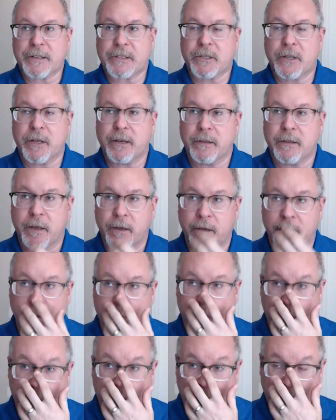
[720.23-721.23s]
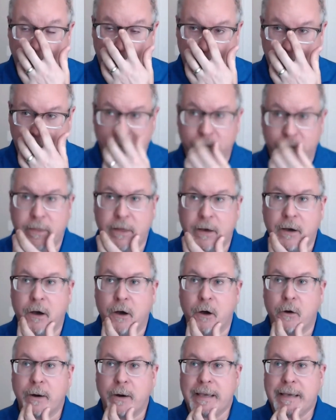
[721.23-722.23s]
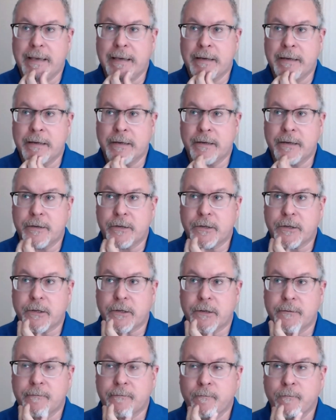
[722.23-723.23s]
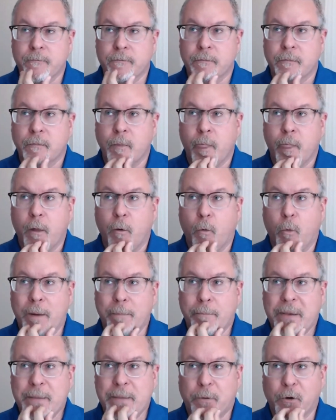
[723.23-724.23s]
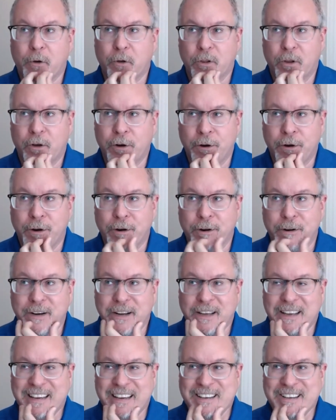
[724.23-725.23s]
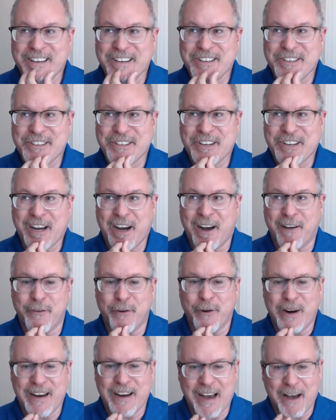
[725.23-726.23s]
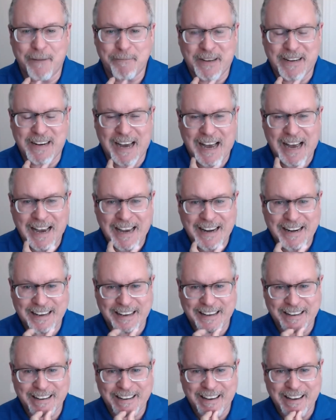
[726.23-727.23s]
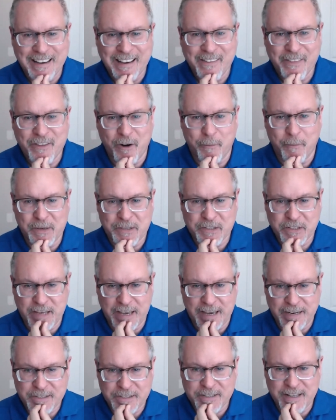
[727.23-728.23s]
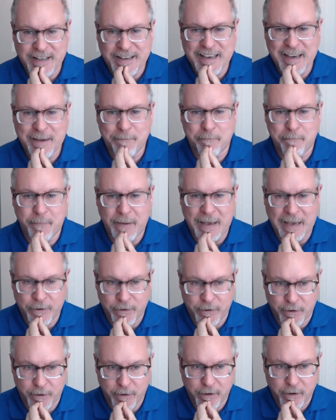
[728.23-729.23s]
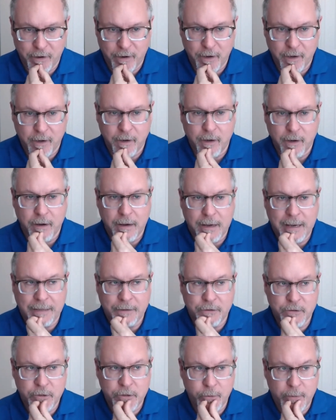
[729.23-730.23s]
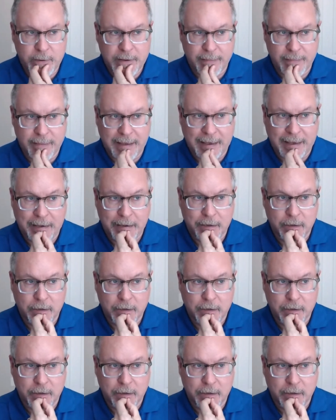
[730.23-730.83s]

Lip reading: The problem, though, is what people learn is covering up and hiding their mistakes. They get better at doing that.